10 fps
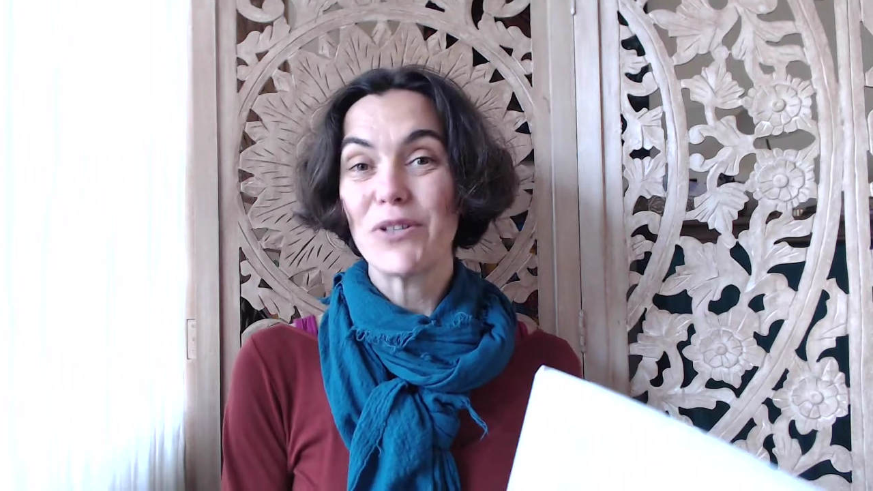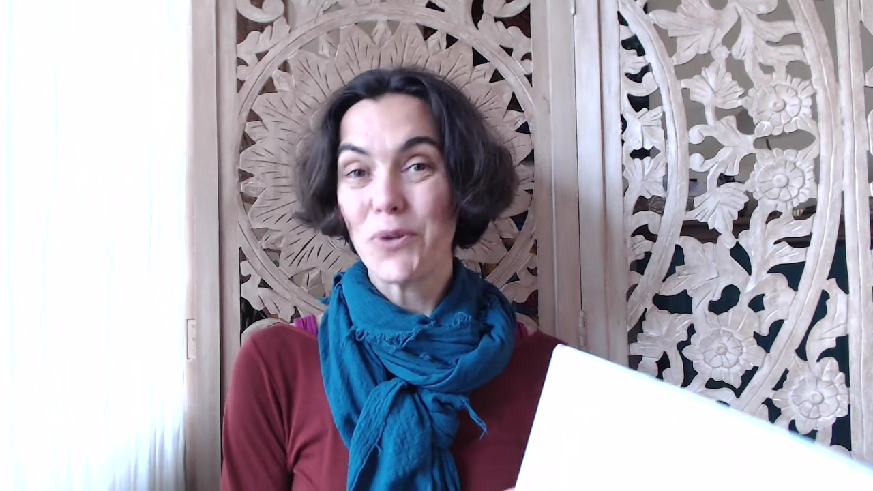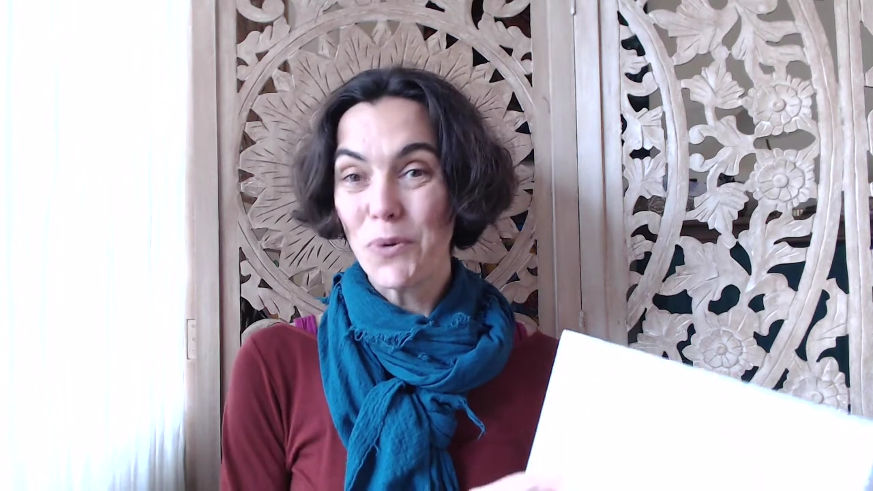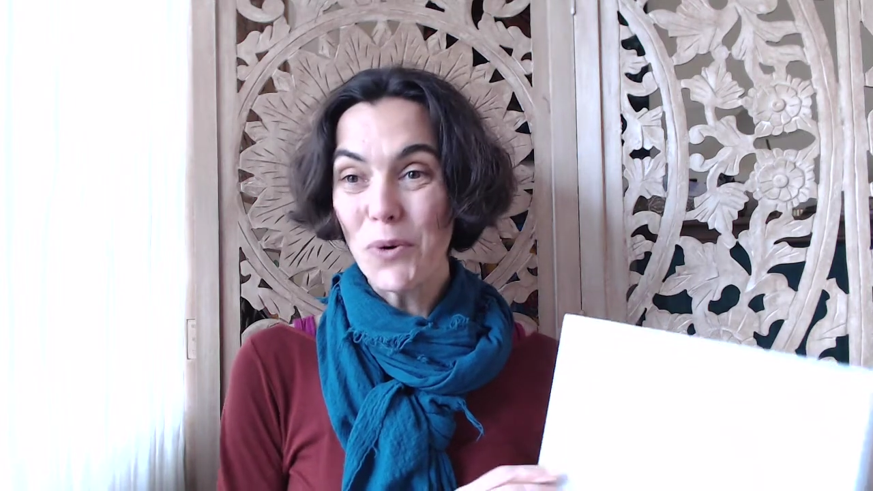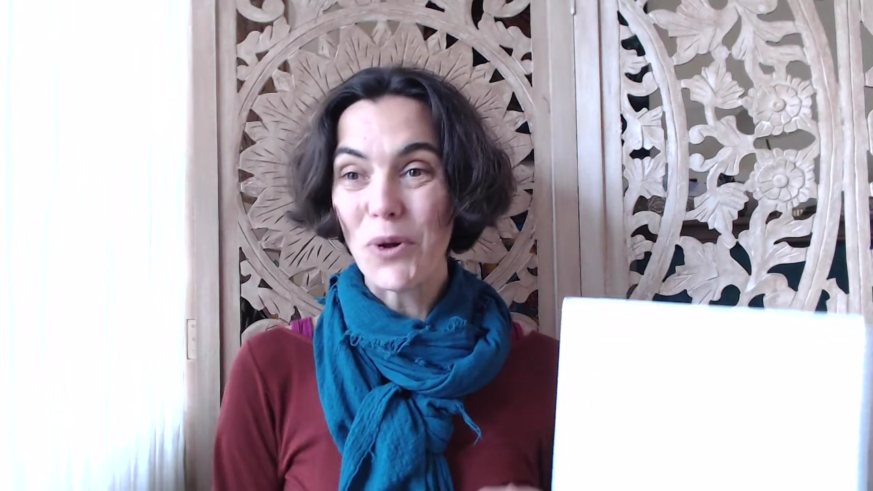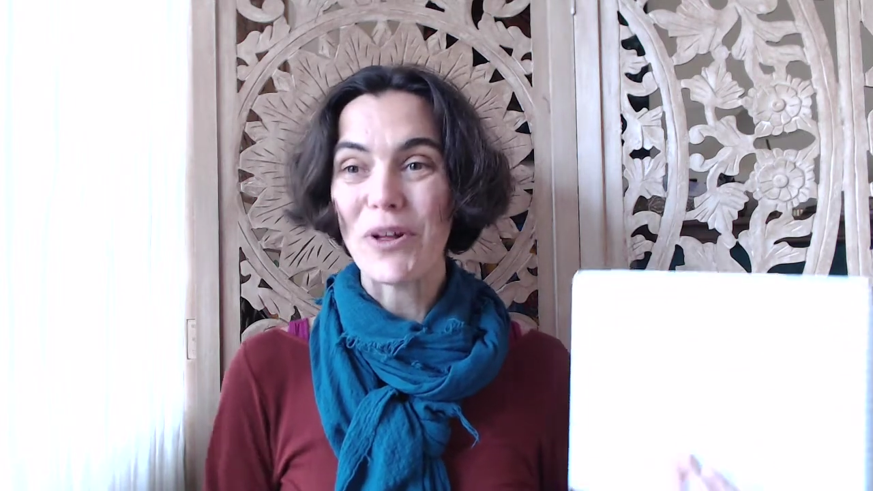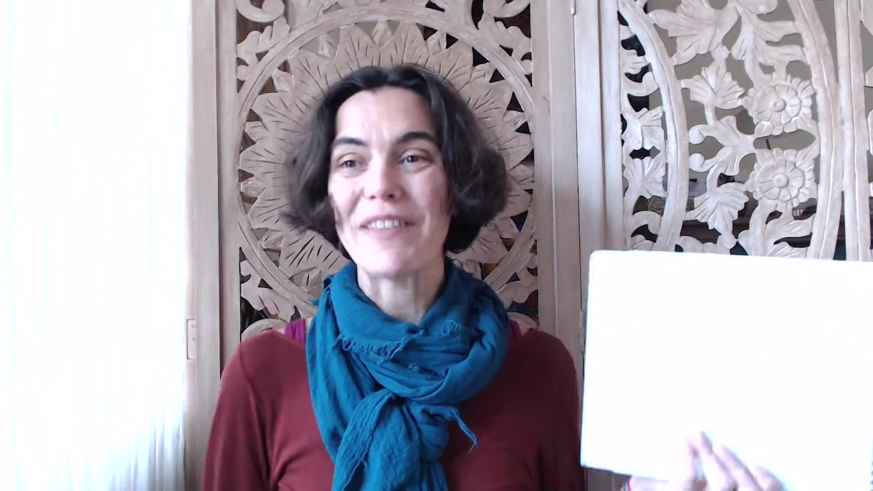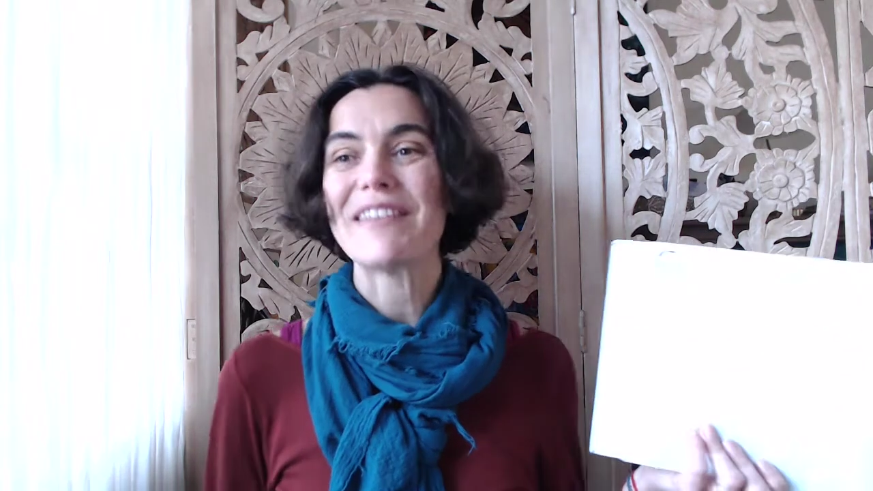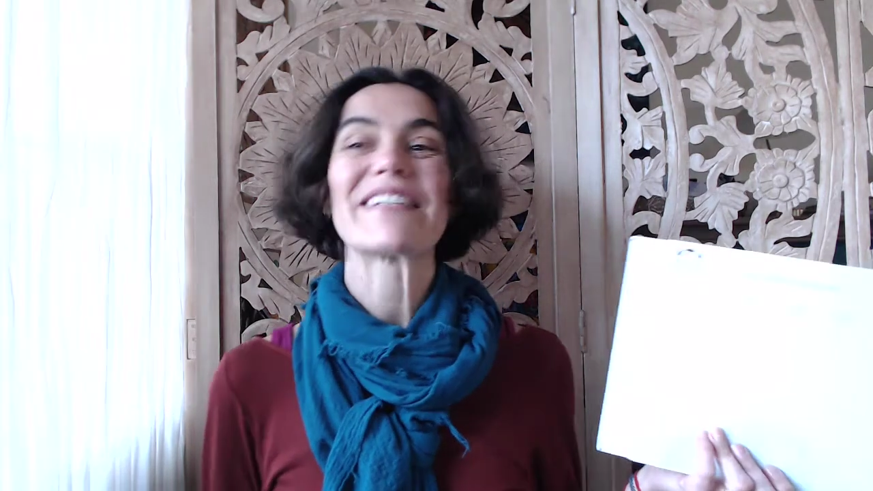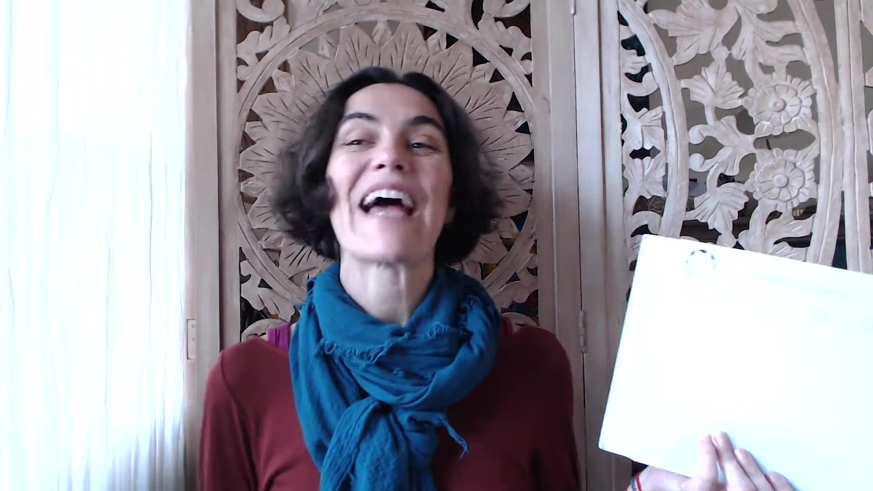tool,
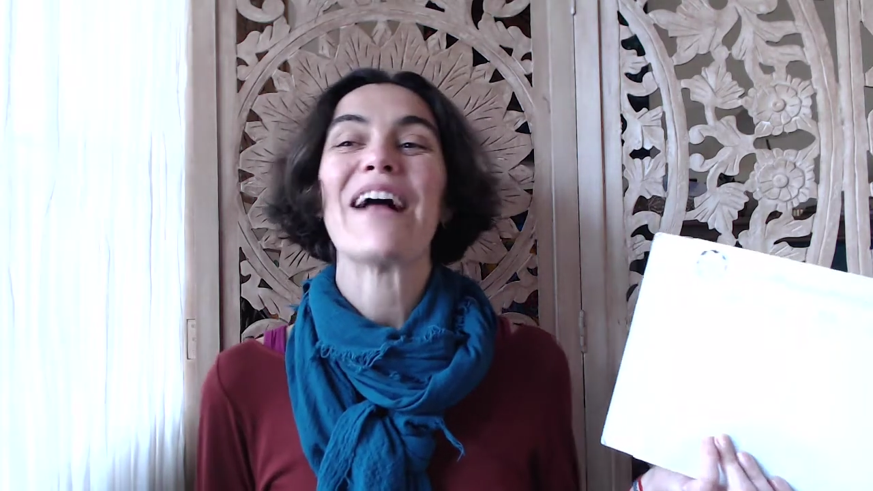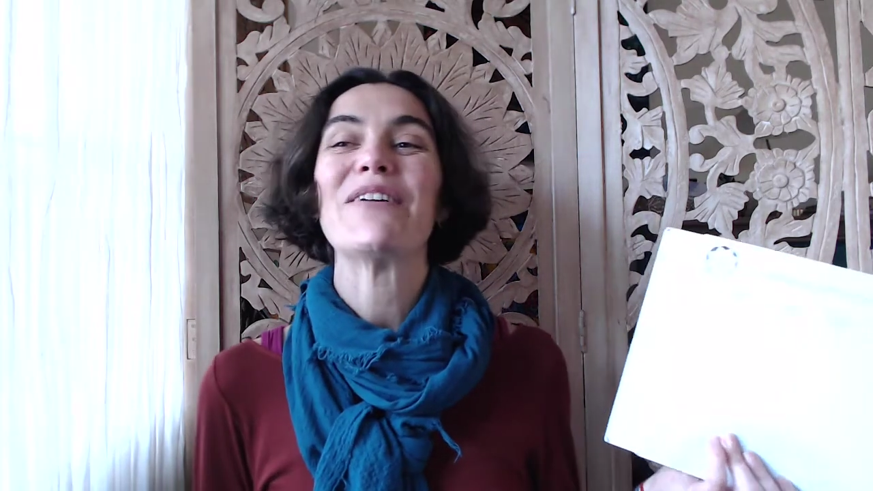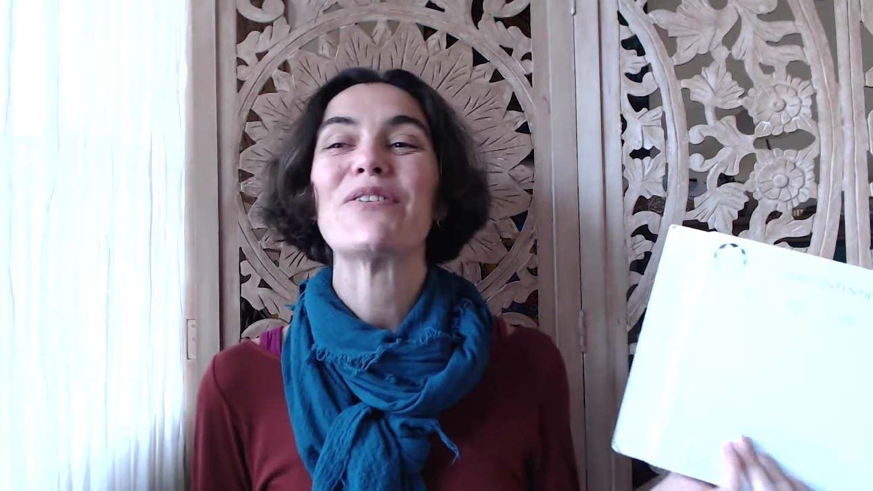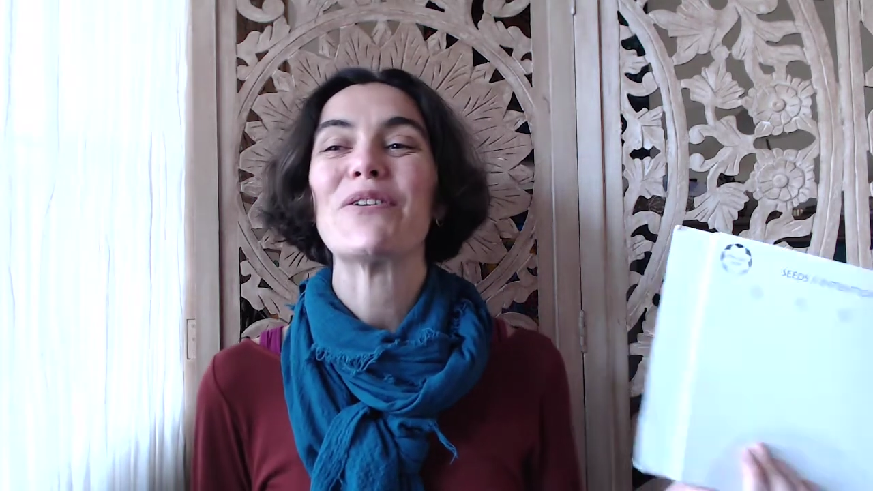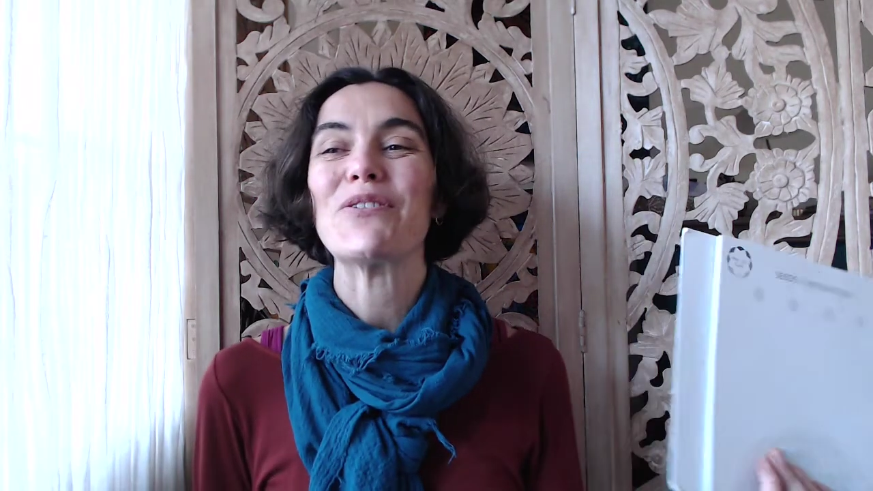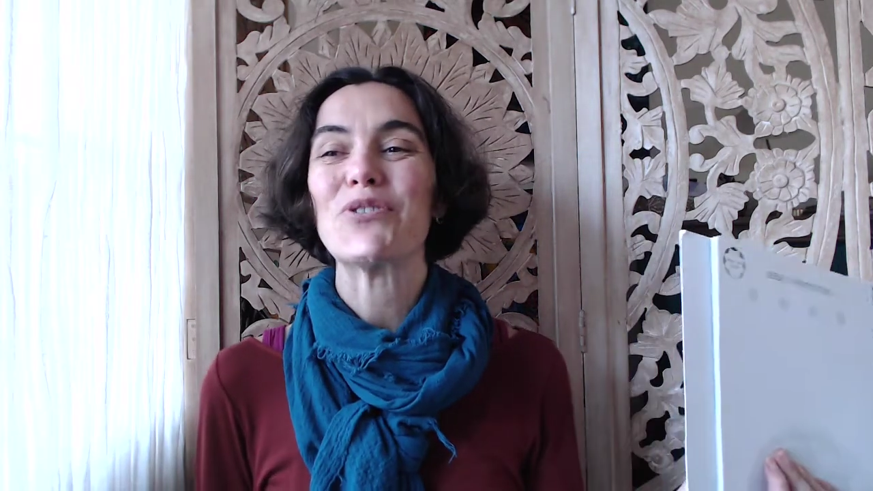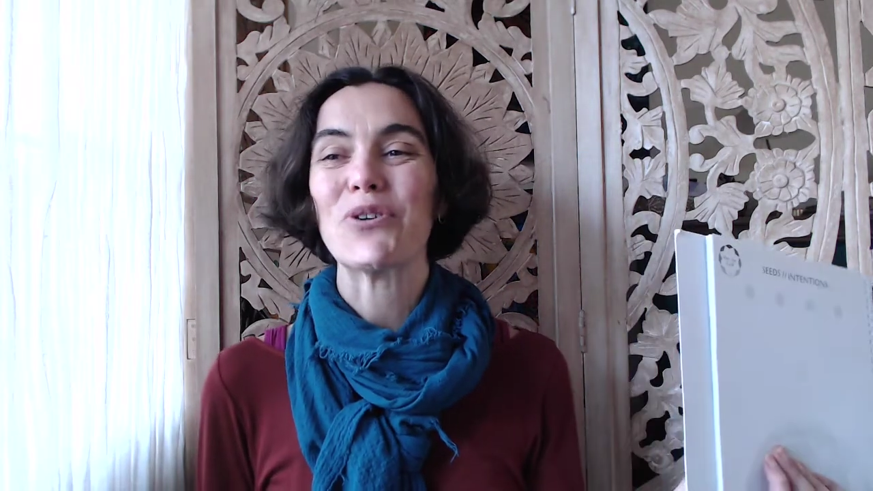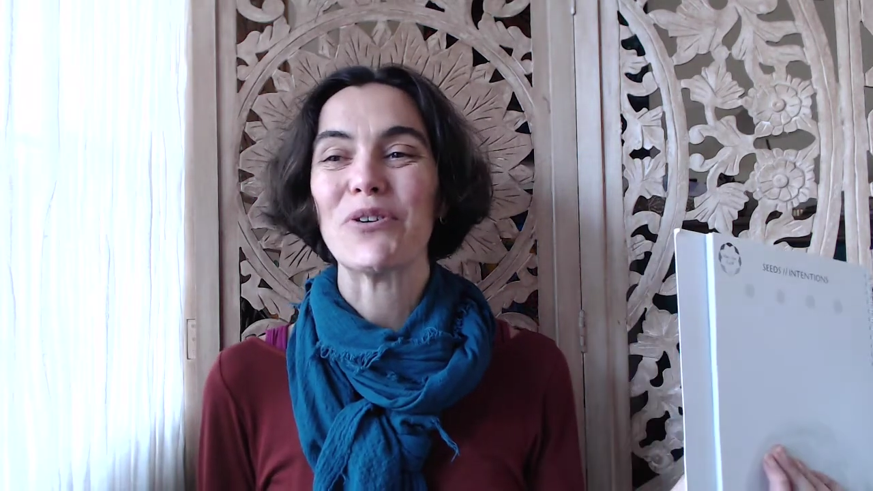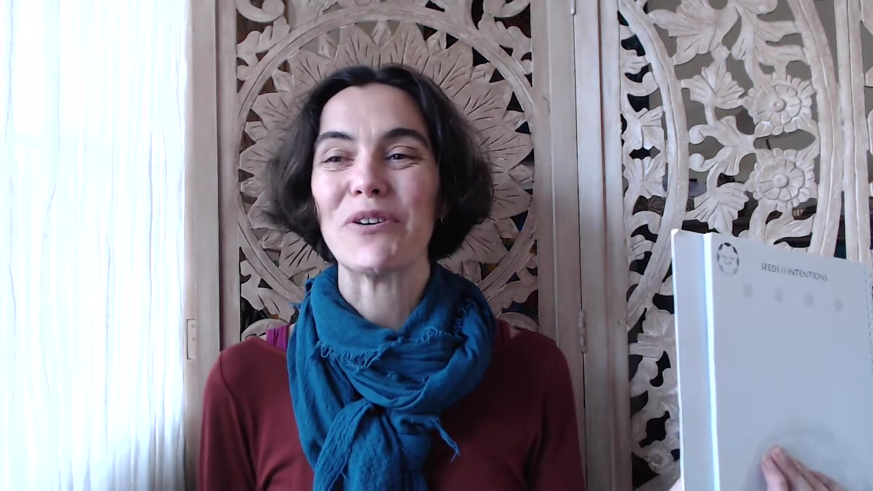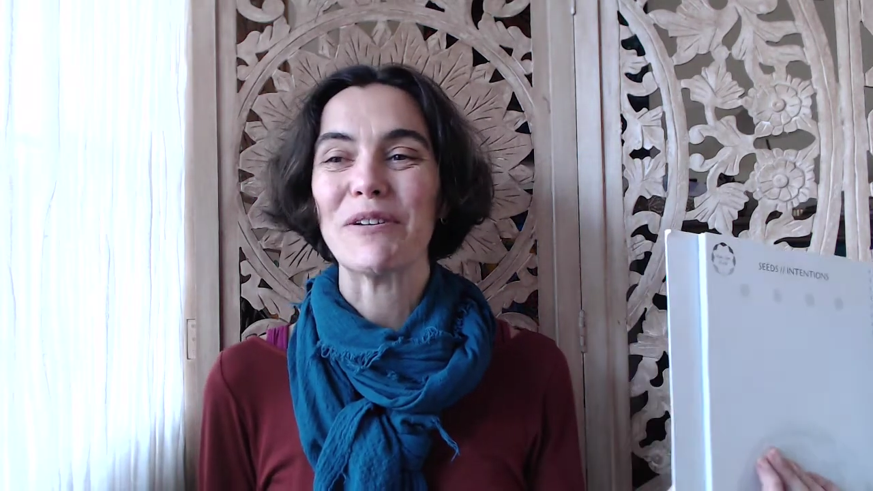in this calendar and
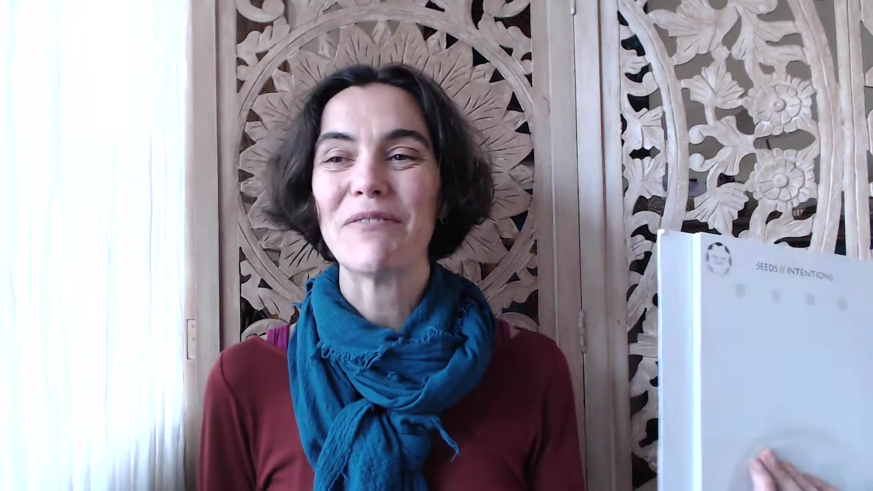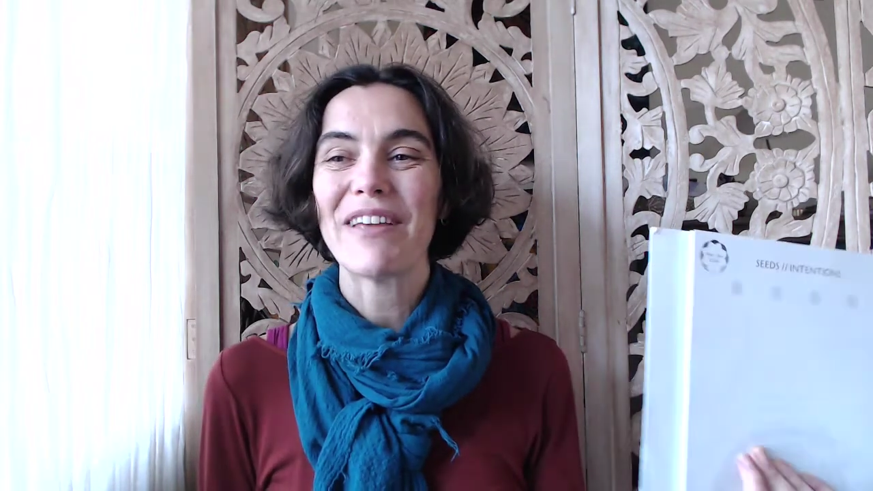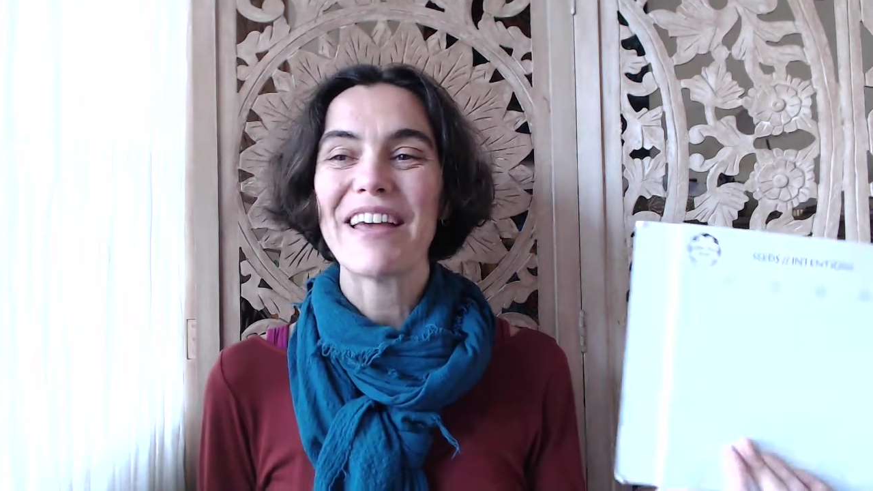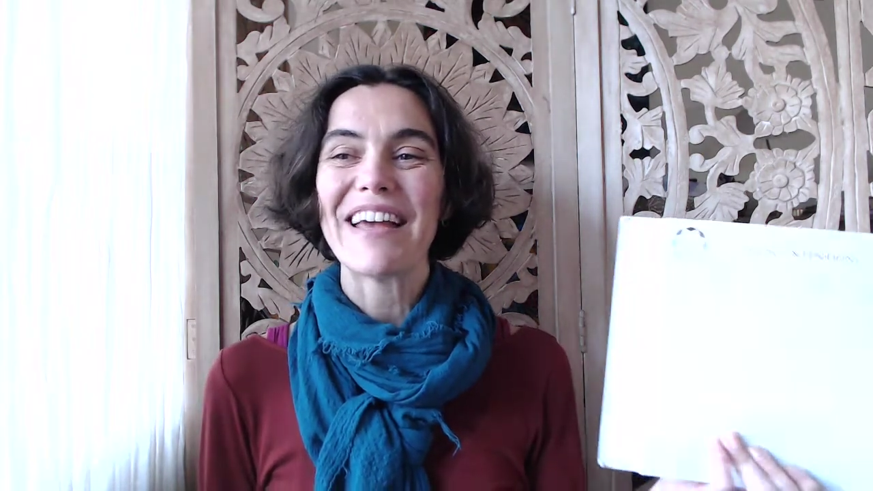journal,